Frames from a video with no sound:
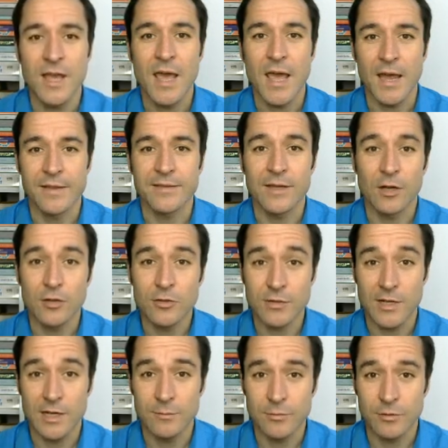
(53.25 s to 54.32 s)
And they also
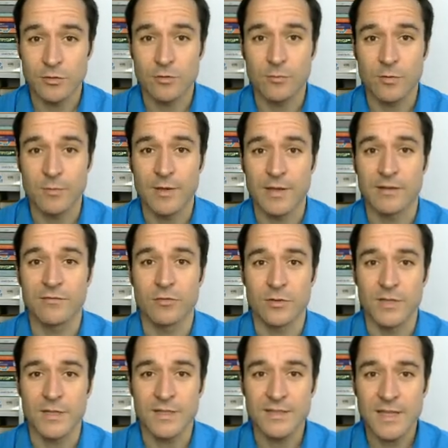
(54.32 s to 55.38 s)
help you to prepare for the
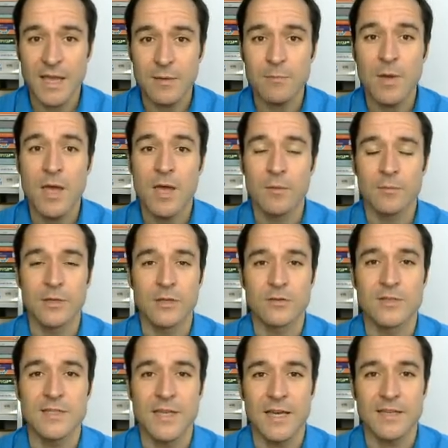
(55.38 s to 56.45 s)
exam, because
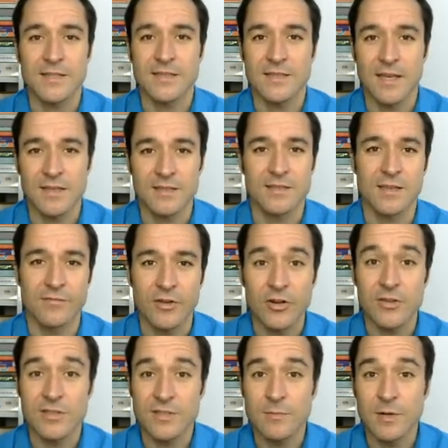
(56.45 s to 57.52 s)
the exercises are very
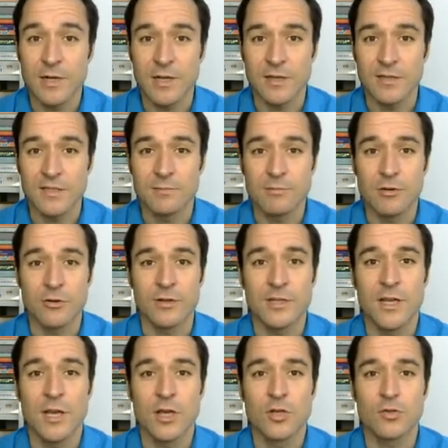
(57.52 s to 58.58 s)
similar in spirit
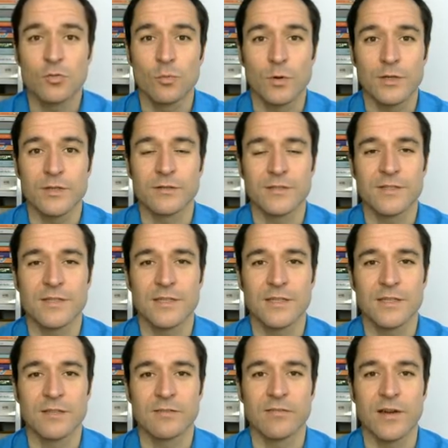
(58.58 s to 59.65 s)
to what you'll see in
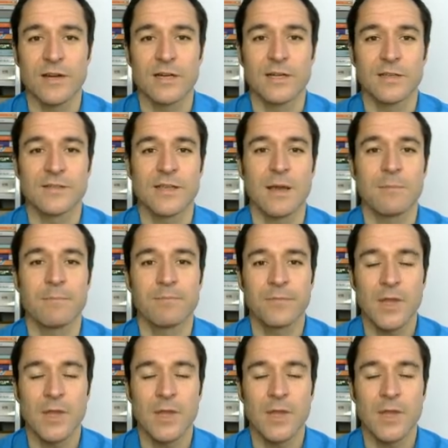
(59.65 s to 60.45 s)
the final exam.